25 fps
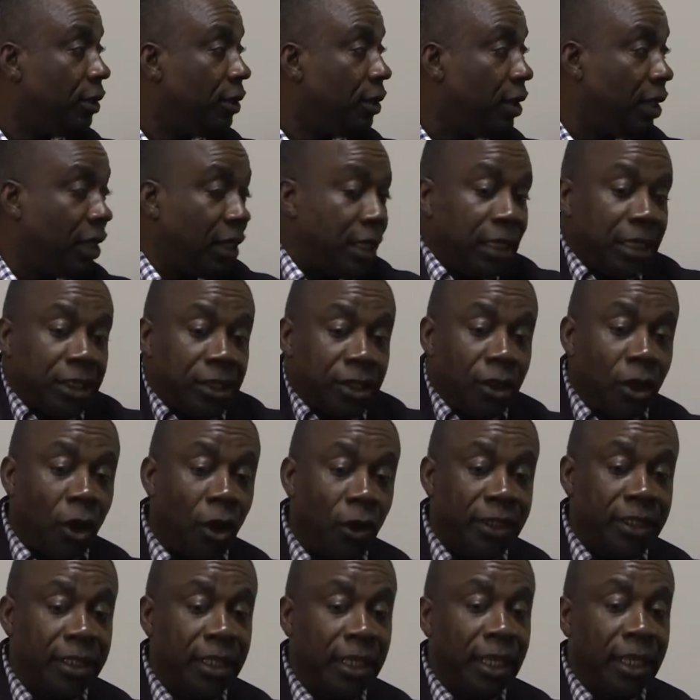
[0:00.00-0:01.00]
It's
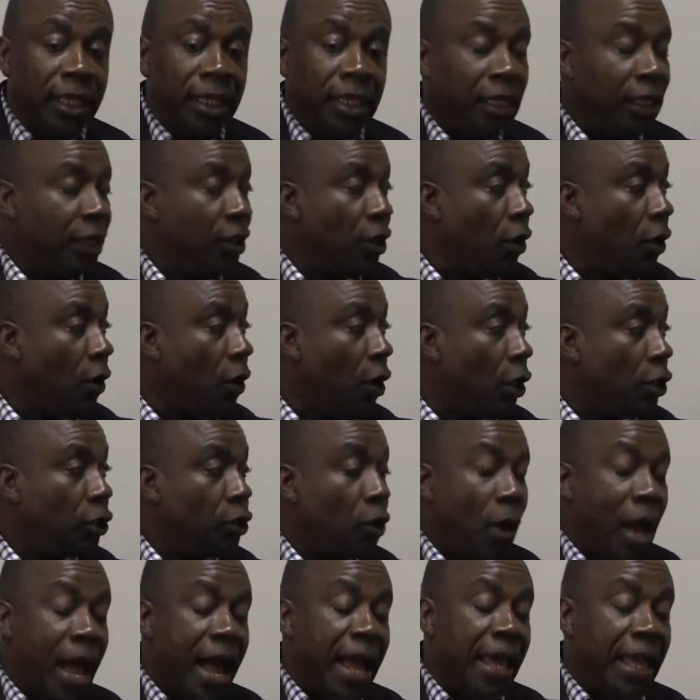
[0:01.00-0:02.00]
not, you know.
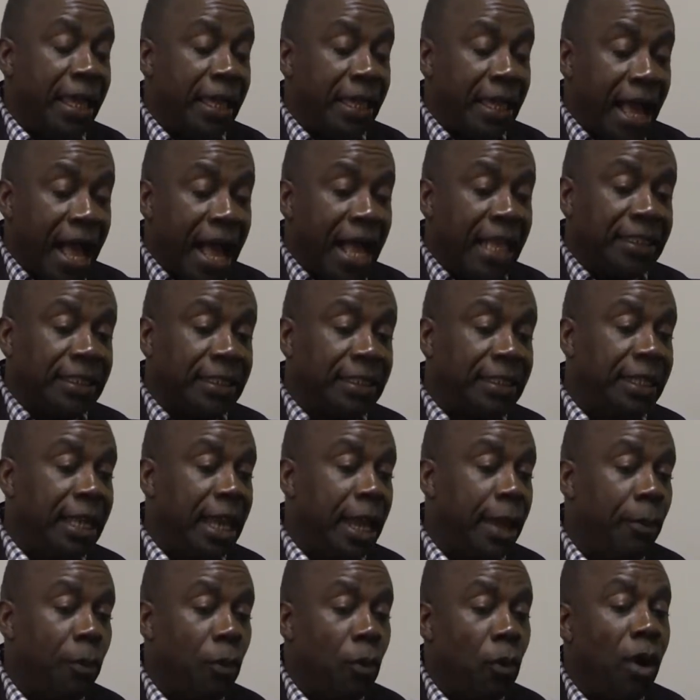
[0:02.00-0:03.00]
So I ask
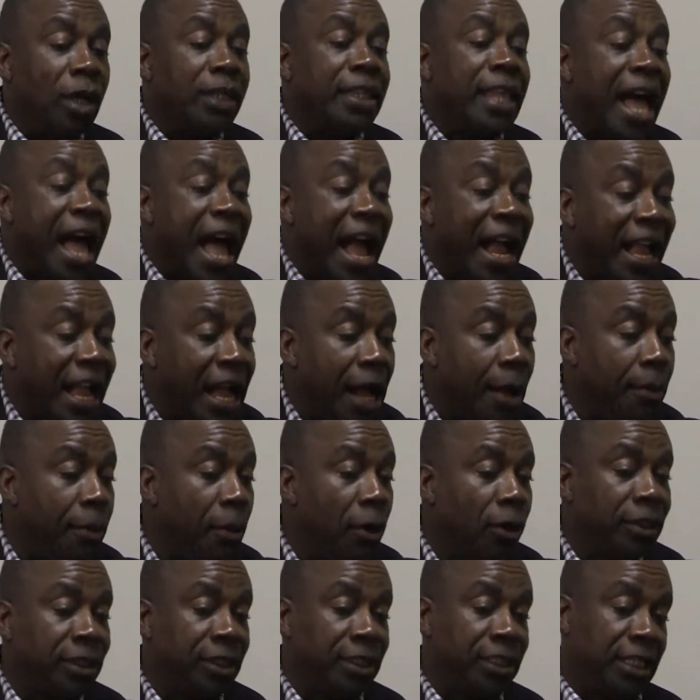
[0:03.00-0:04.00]
them what
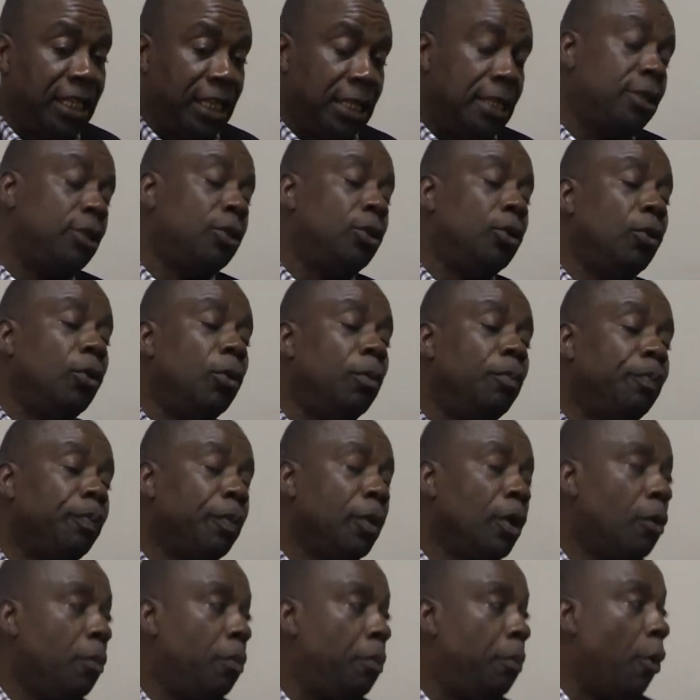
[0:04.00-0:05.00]
Agabus did to
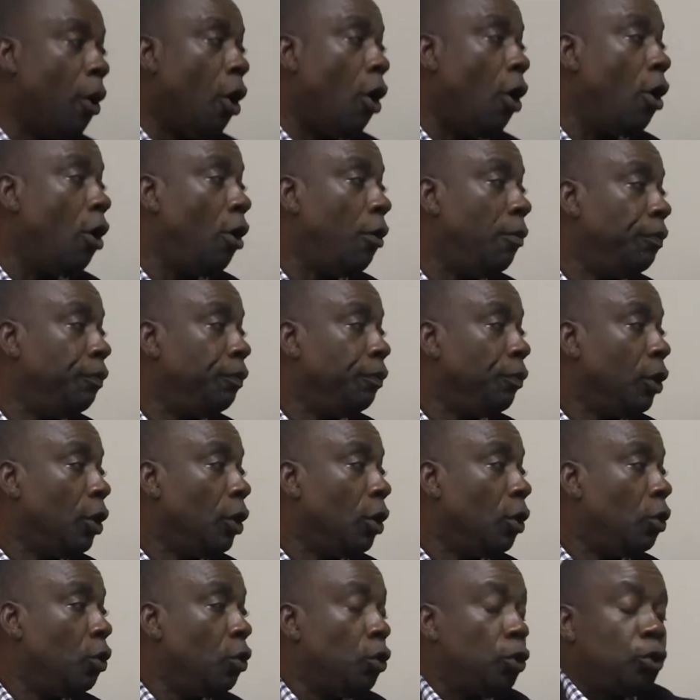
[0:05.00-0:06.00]
Paul,
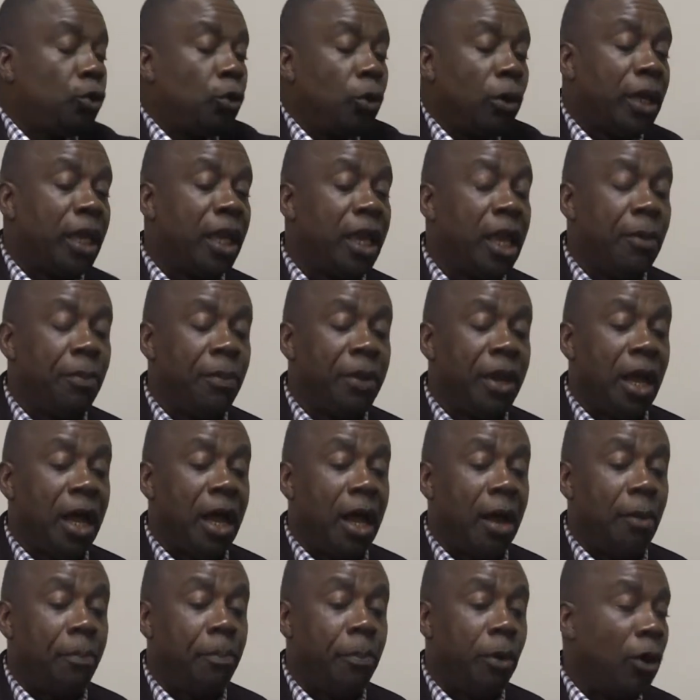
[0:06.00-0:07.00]
who took
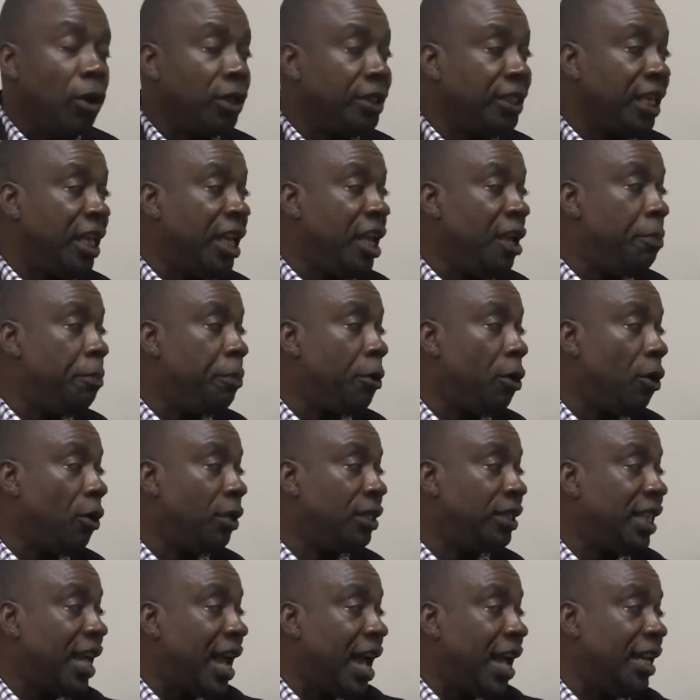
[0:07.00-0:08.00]
Paul's
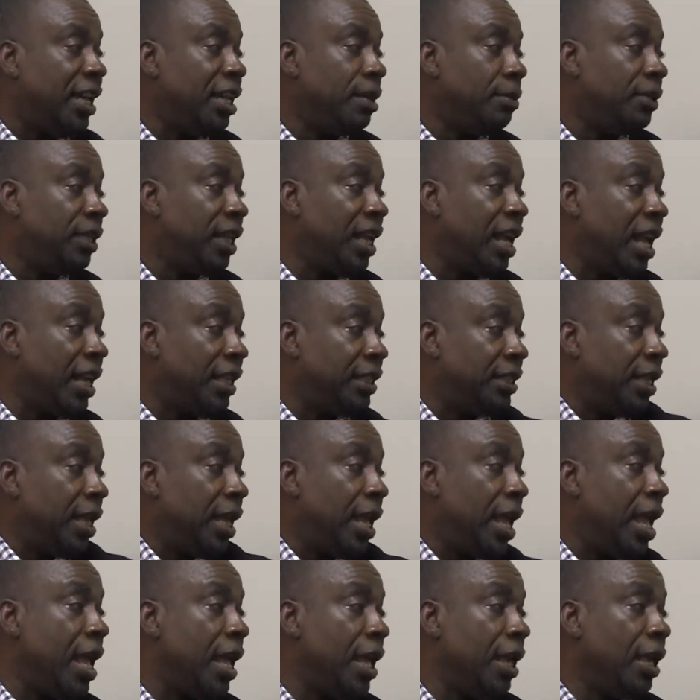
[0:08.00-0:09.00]
apron, tied himself and said,
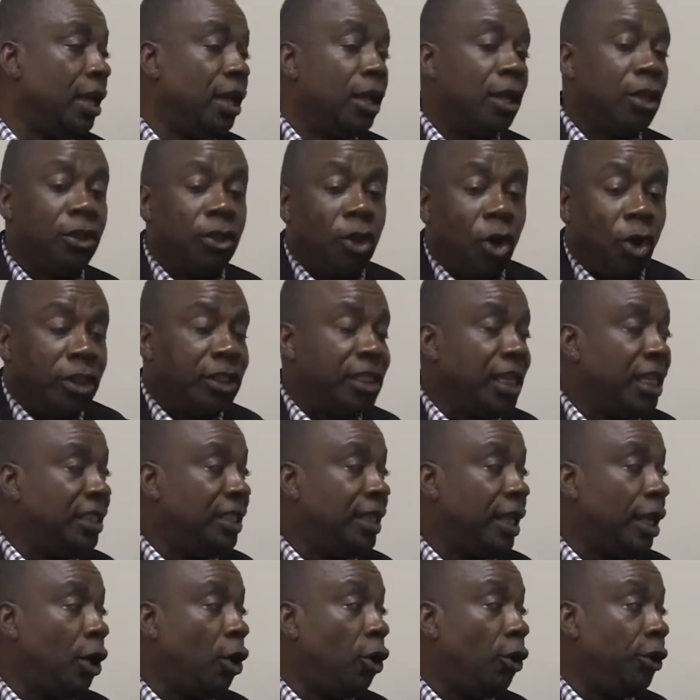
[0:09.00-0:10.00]
hey, thus is
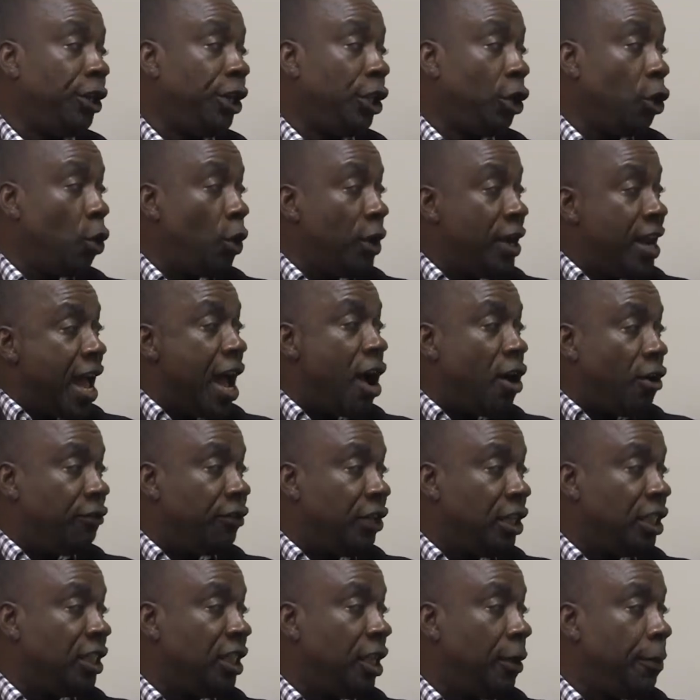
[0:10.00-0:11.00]
the Lord, the owner of
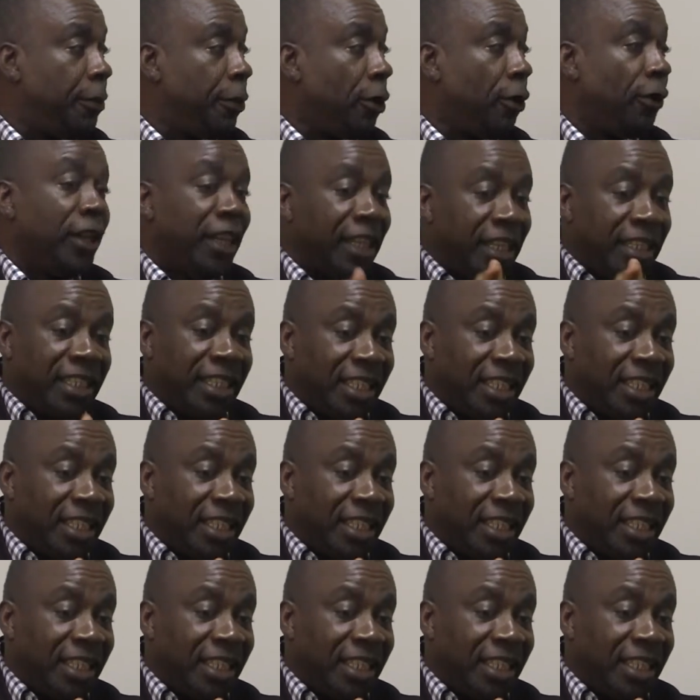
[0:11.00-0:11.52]
this apron.